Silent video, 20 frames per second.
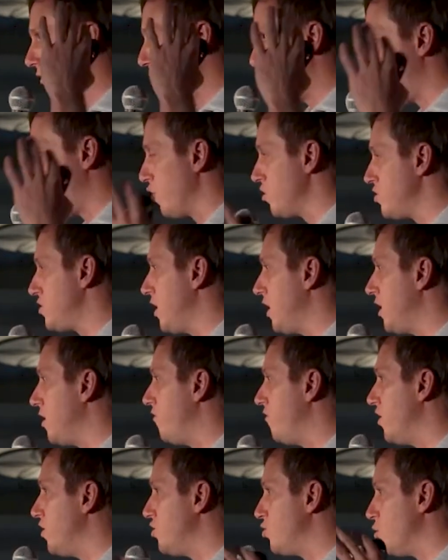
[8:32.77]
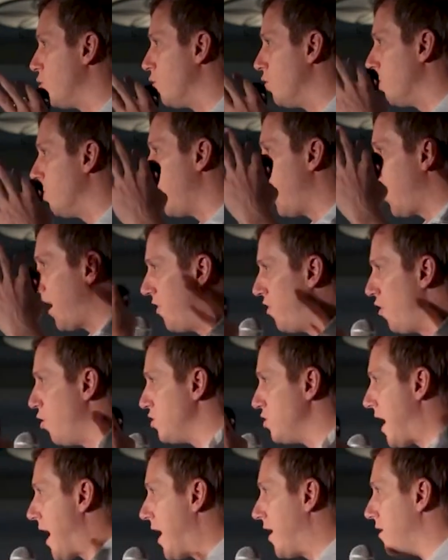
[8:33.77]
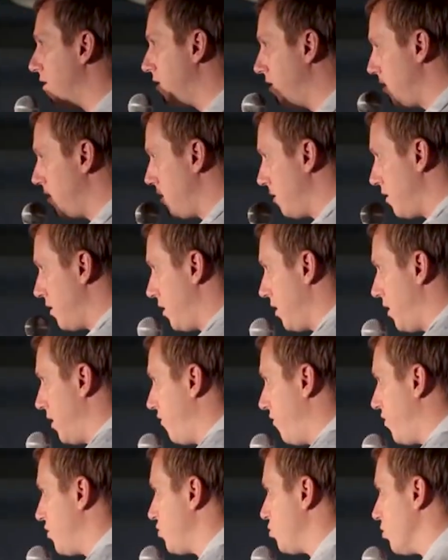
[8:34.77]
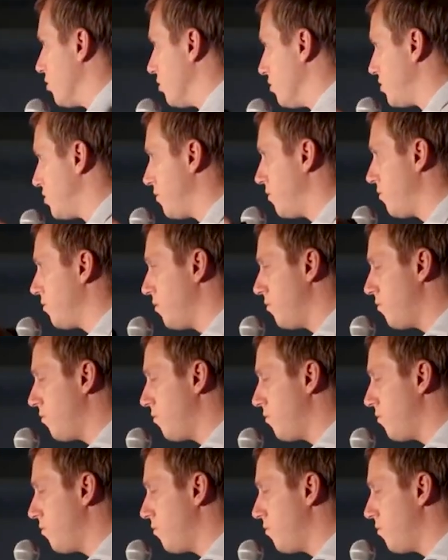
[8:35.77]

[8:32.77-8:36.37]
first the individual and those added individuals